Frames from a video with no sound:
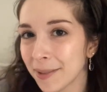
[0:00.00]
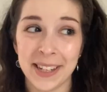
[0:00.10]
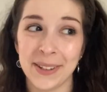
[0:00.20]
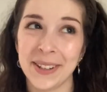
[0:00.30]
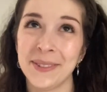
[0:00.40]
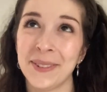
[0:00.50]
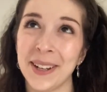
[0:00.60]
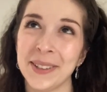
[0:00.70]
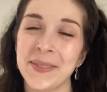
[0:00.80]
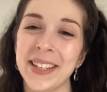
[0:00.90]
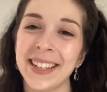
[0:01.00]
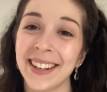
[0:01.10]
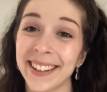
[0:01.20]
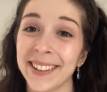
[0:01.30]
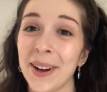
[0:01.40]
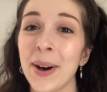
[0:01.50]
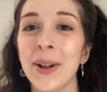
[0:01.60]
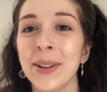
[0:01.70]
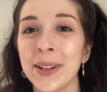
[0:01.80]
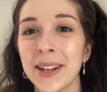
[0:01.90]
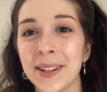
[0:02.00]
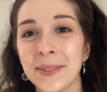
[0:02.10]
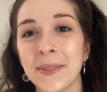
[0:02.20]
You can follow me on all of